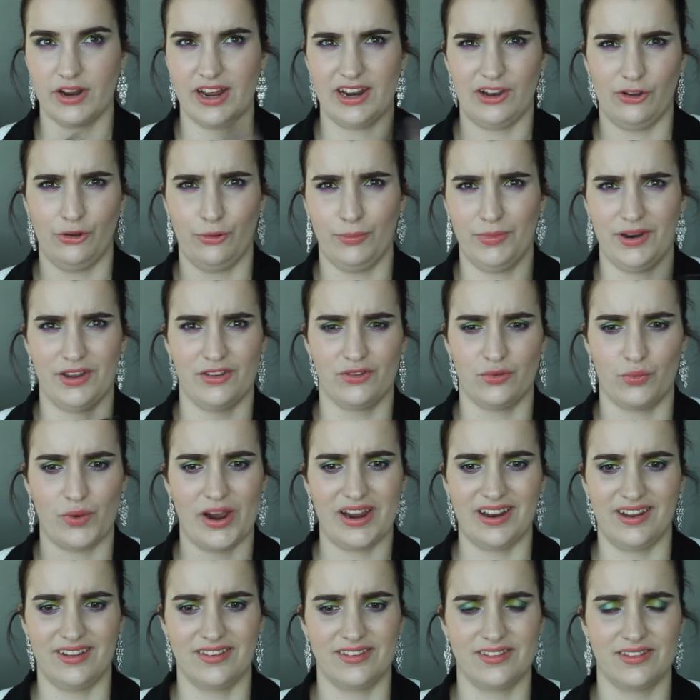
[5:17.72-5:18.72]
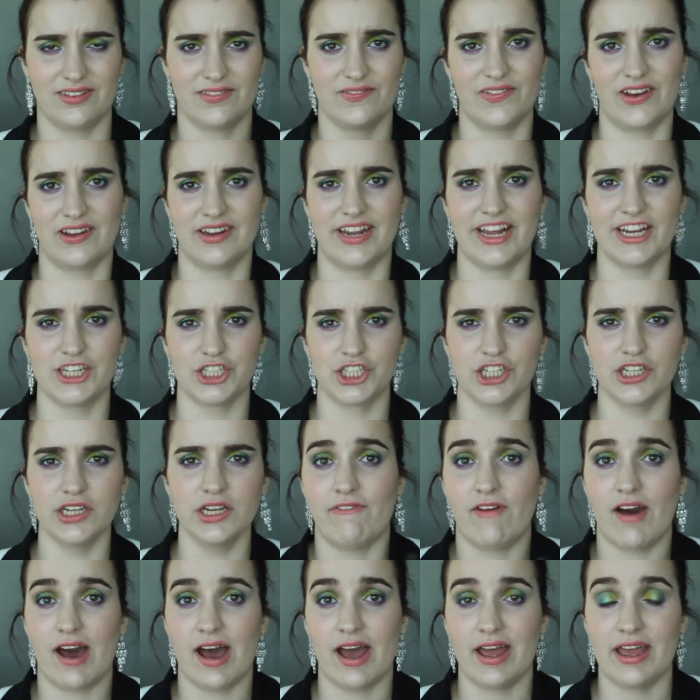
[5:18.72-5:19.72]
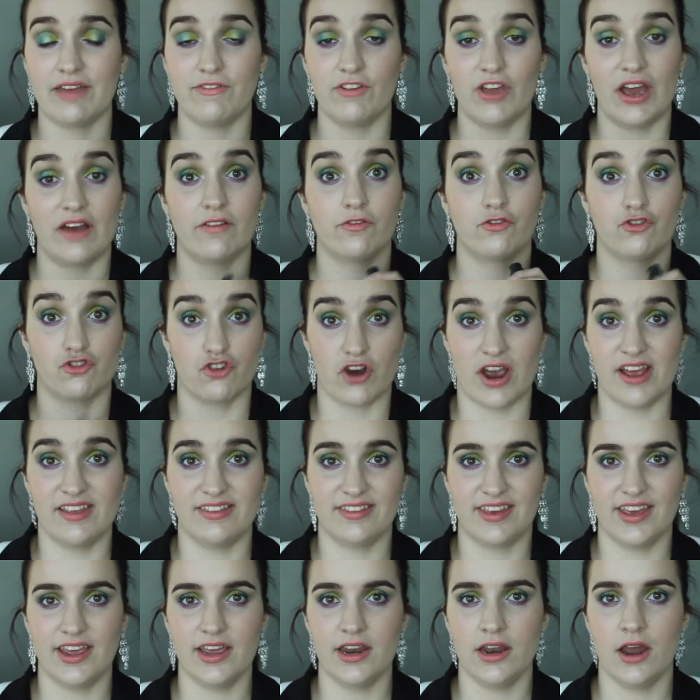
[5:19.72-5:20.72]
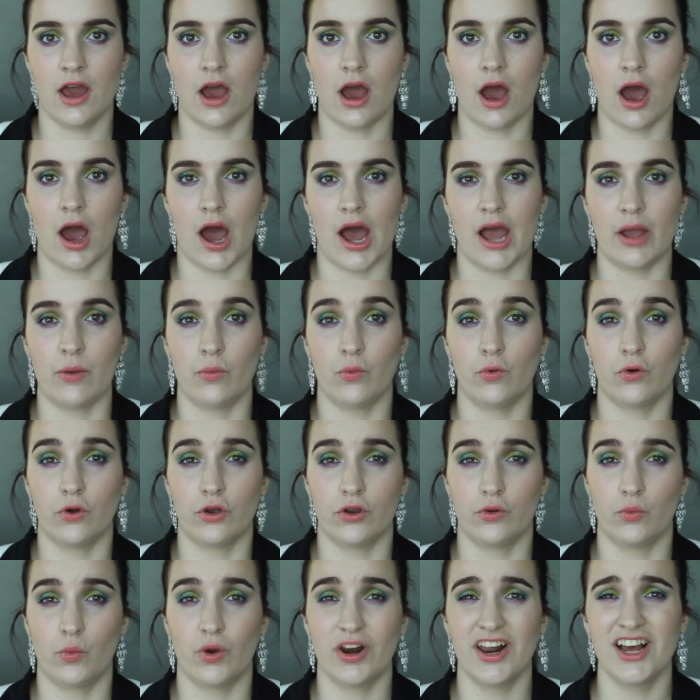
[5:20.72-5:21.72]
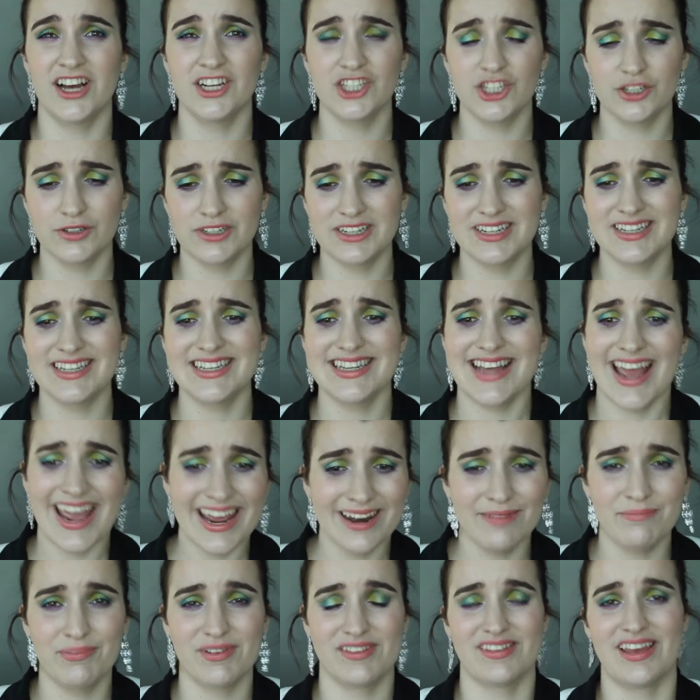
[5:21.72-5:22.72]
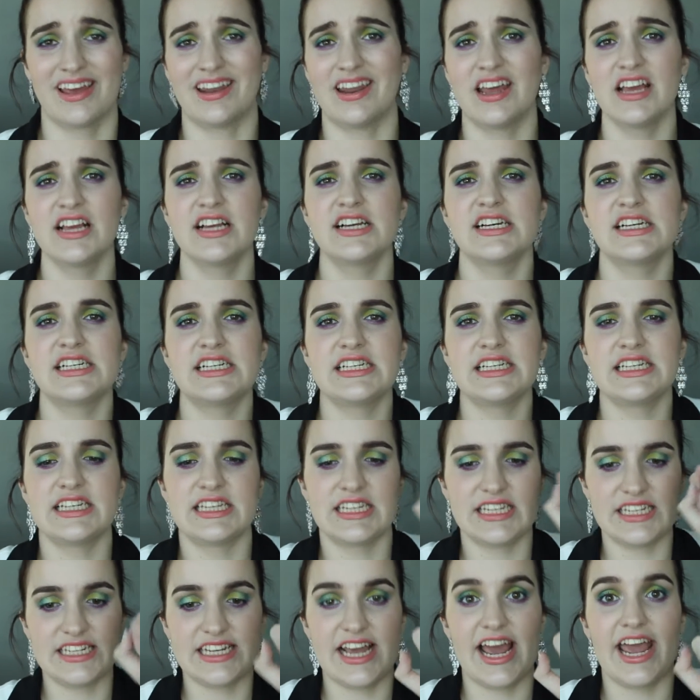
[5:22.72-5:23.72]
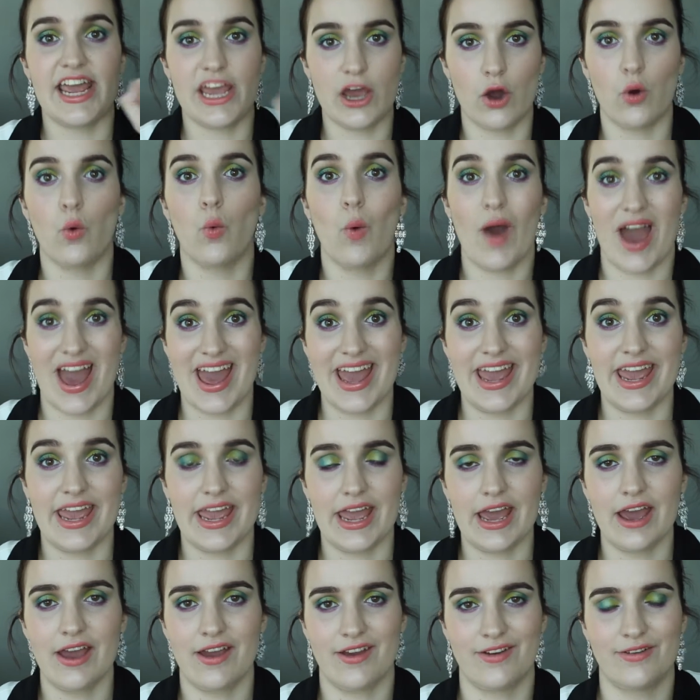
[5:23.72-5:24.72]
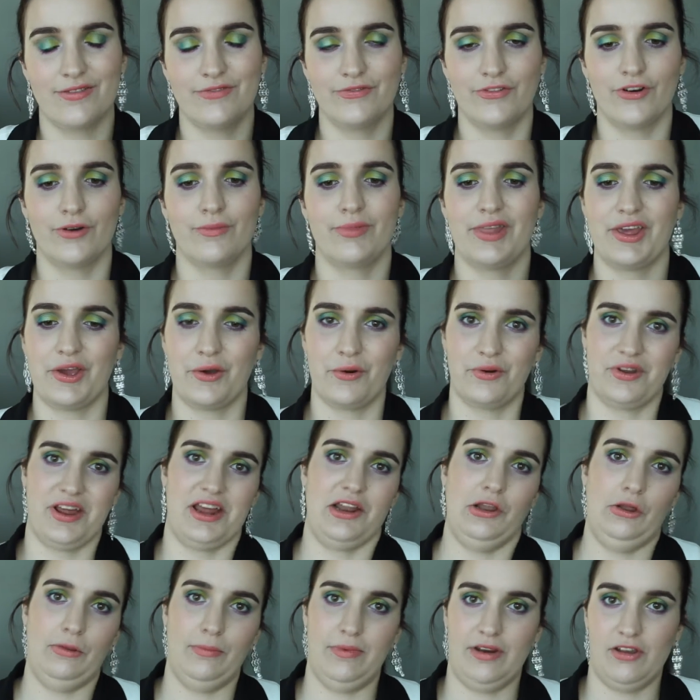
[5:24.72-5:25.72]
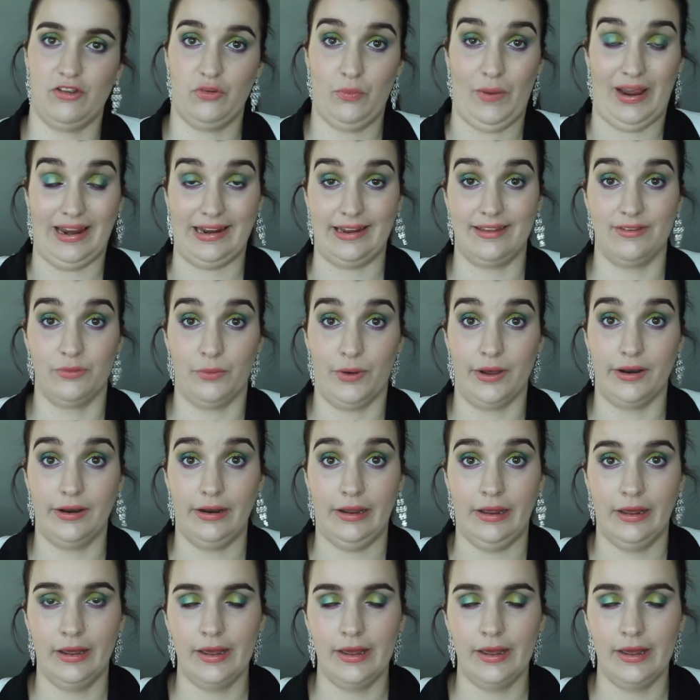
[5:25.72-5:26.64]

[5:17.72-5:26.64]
Luminous Weightless foundation. But if you have dry skin, I would 110% stay away from the All Day Luminous Weightless one,